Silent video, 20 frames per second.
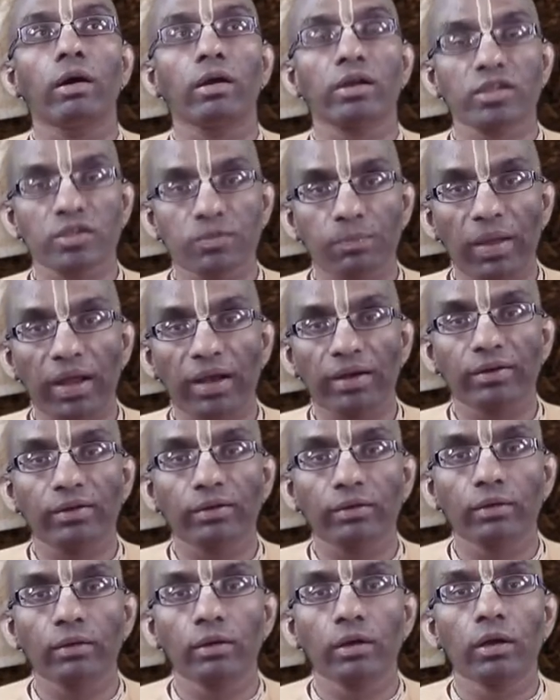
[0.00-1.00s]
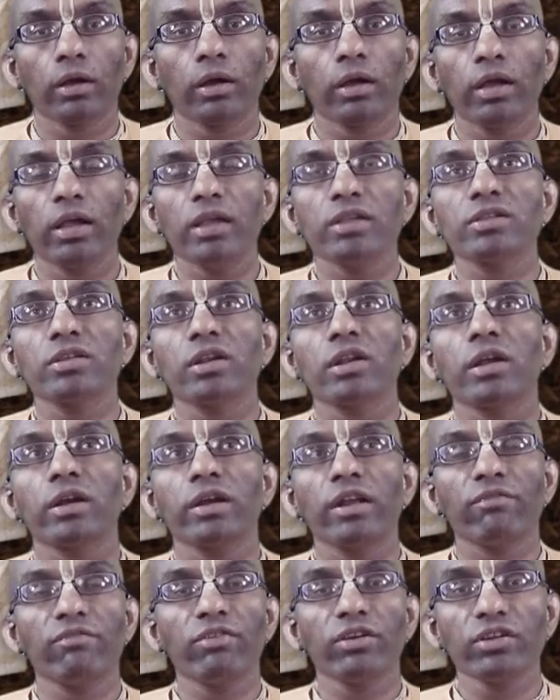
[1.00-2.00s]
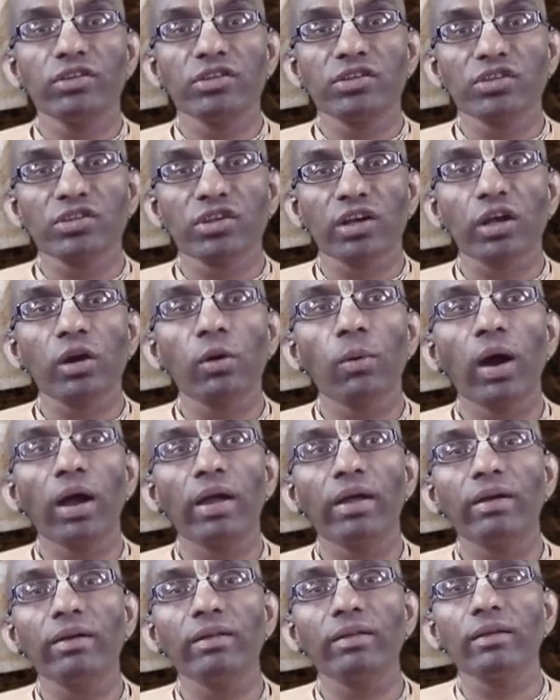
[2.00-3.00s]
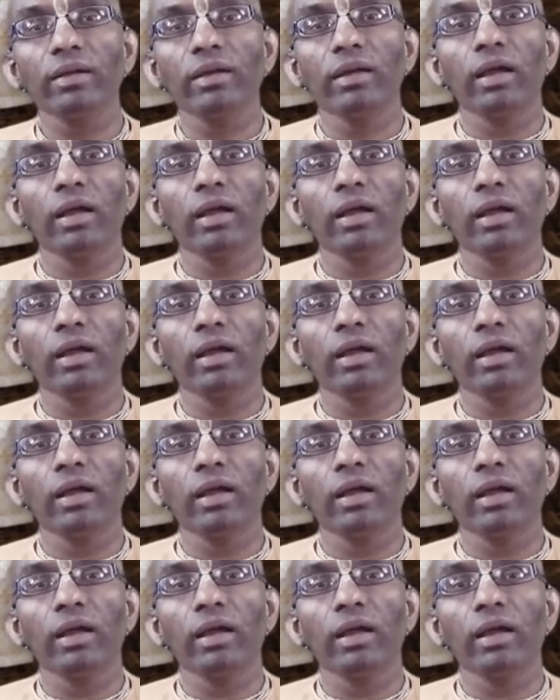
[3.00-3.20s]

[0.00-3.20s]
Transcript: respect is deference is required.